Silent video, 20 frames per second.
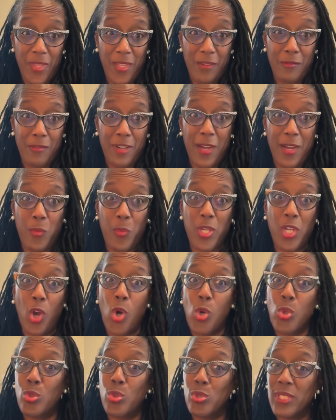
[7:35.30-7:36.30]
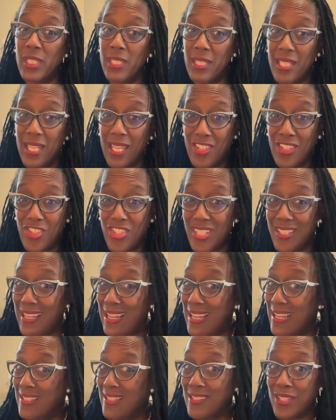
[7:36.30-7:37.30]
right? We hold intention,
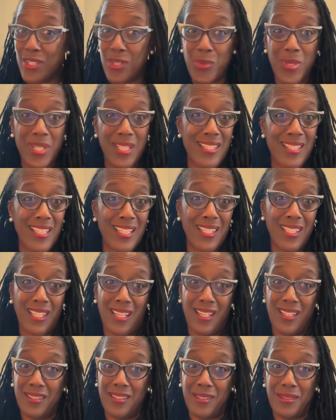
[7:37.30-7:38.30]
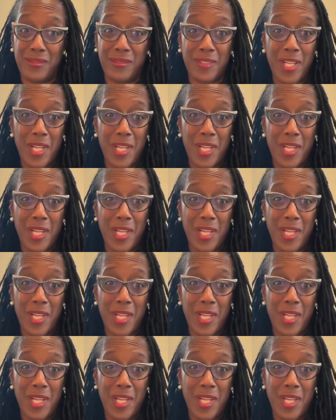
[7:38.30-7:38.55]
consequence, and love.